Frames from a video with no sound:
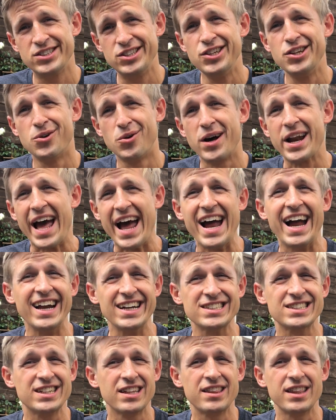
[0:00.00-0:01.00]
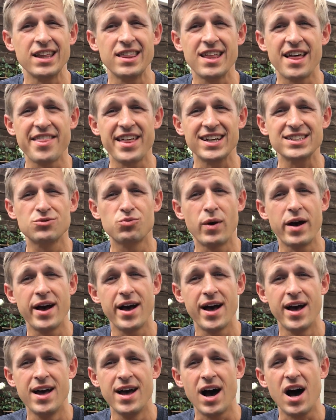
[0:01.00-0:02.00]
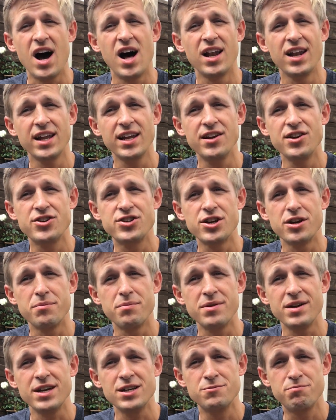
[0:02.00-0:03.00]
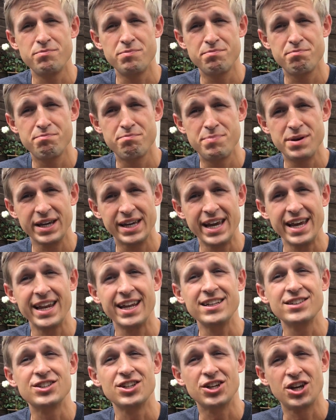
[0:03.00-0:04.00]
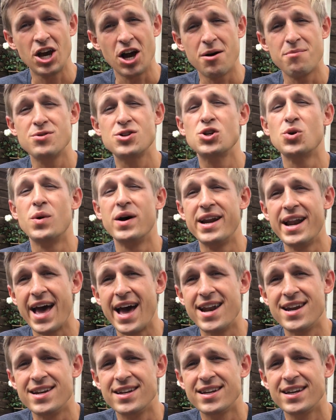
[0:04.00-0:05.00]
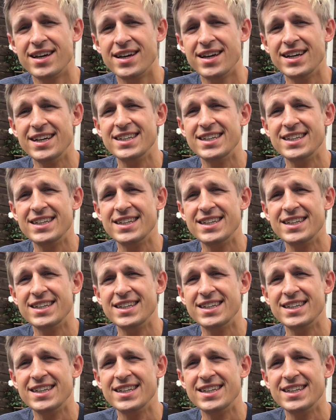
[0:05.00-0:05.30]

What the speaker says: do you know what? I actually think that that's where our leadership is beginning to come to an end.